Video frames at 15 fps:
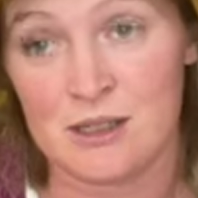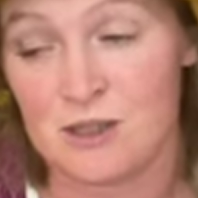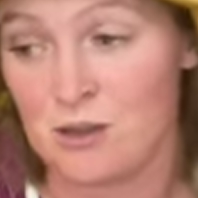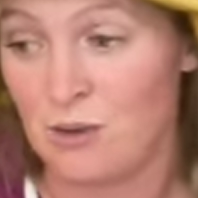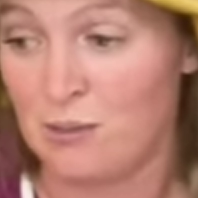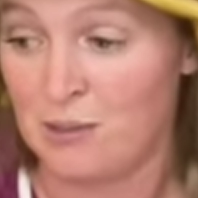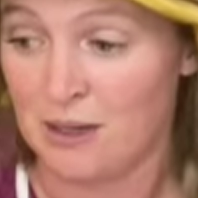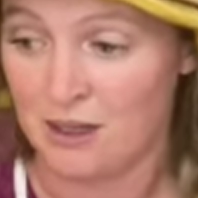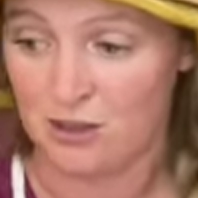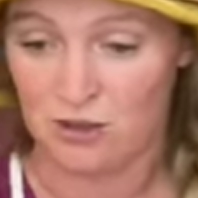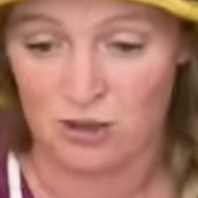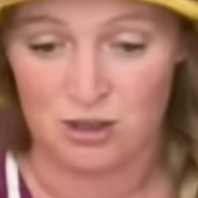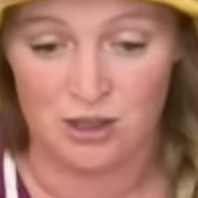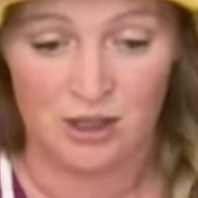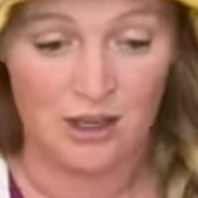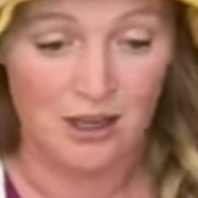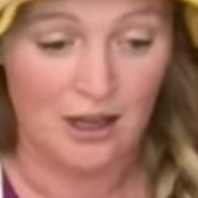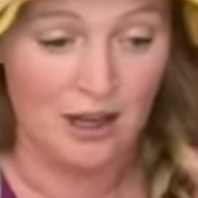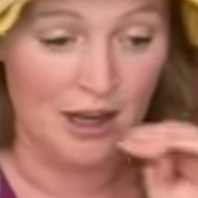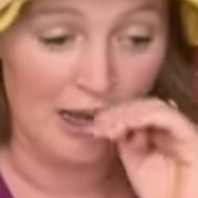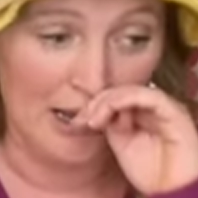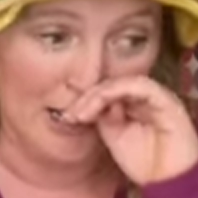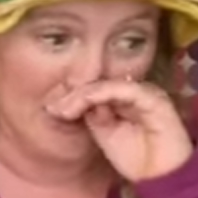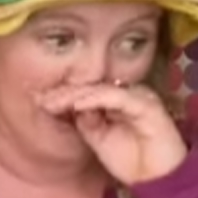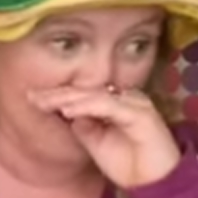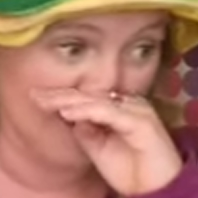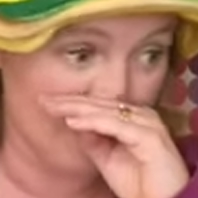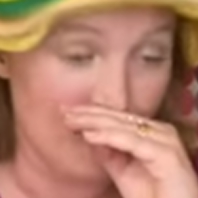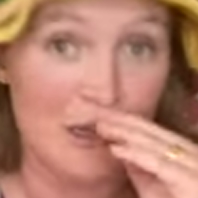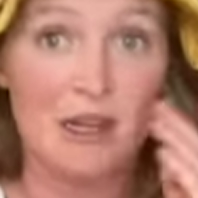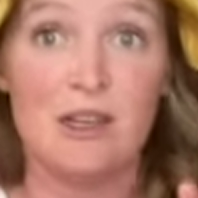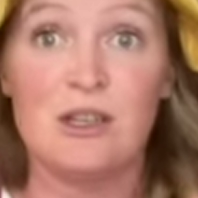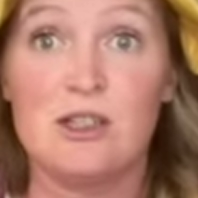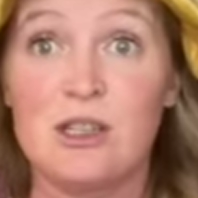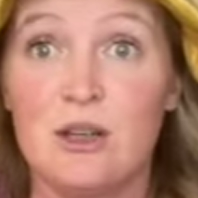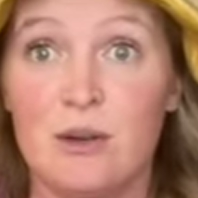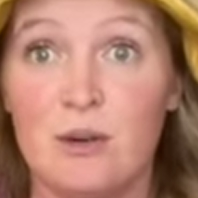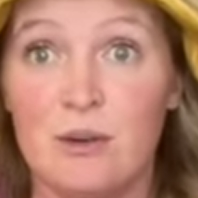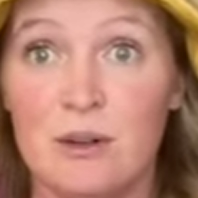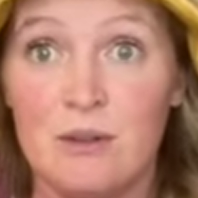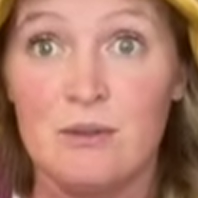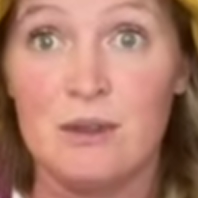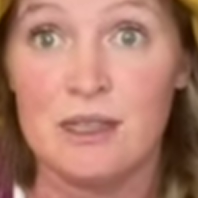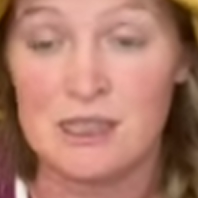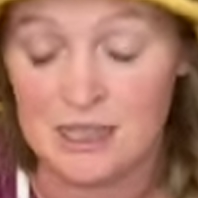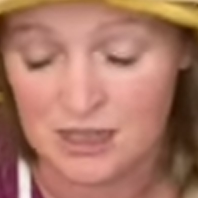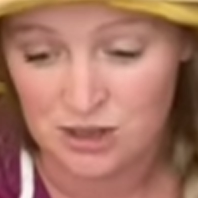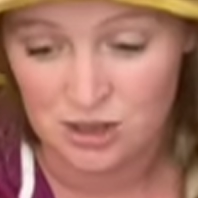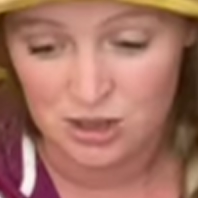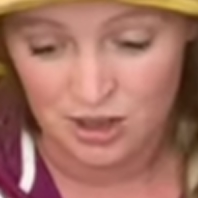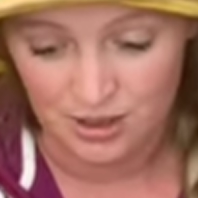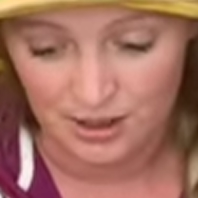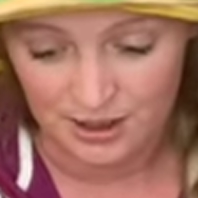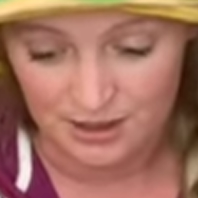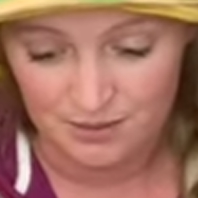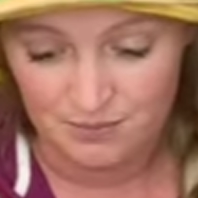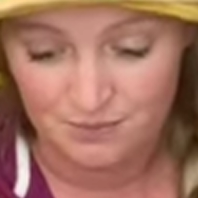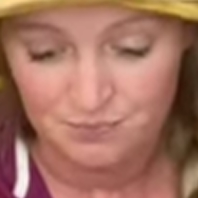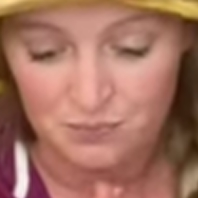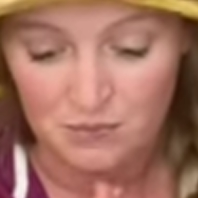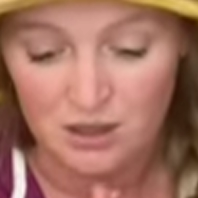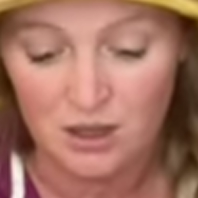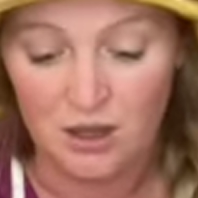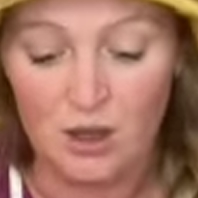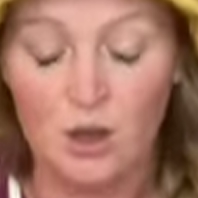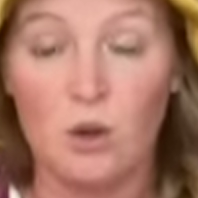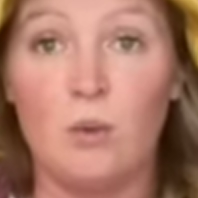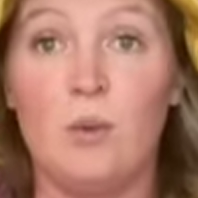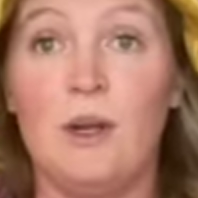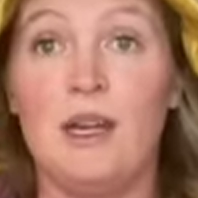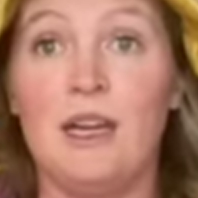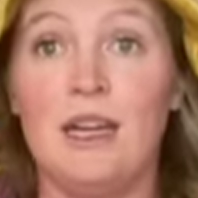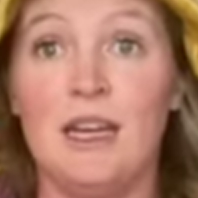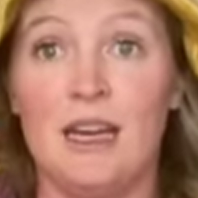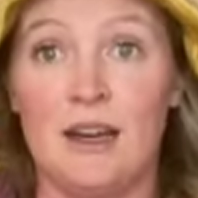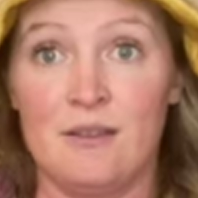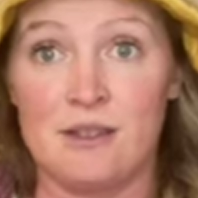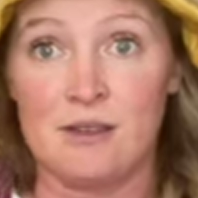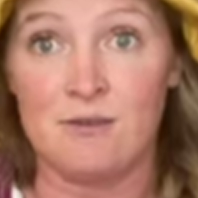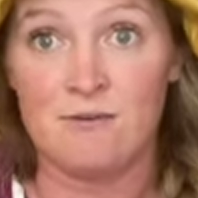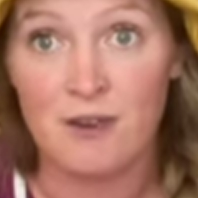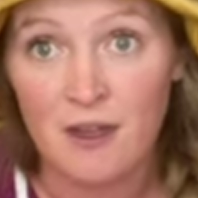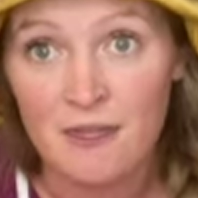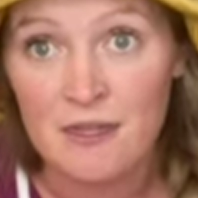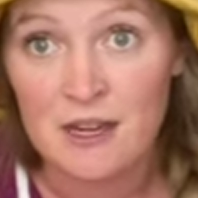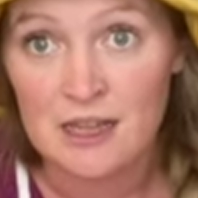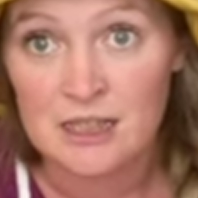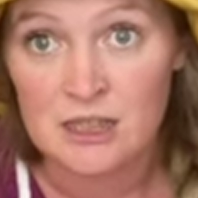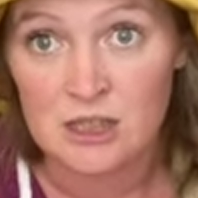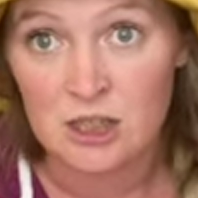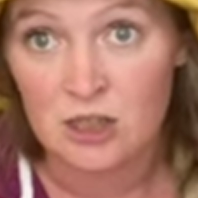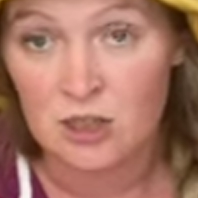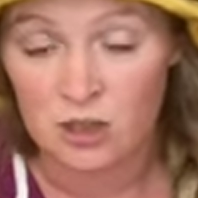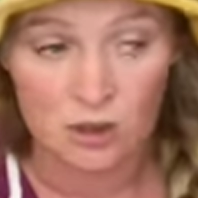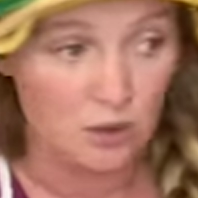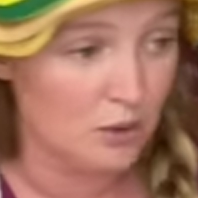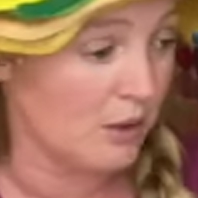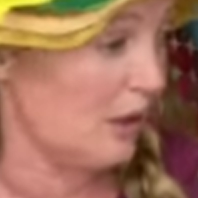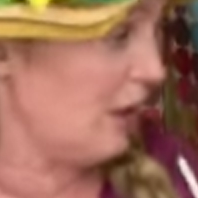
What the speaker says: so much. So let's get started. We have some fun things to do.